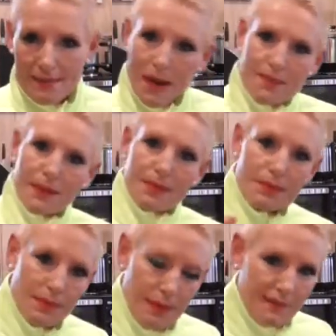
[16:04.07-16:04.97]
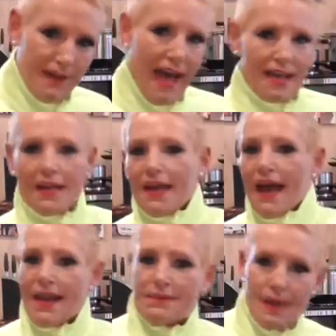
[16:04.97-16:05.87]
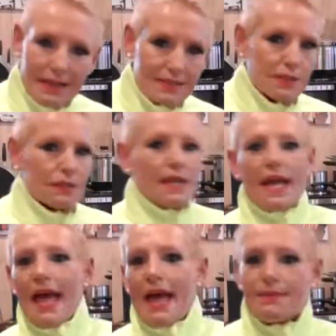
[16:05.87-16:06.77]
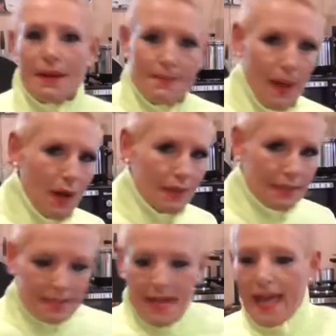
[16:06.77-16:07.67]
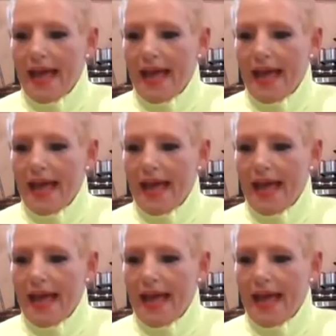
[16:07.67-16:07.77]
My body will burn fat and muscle and my bones,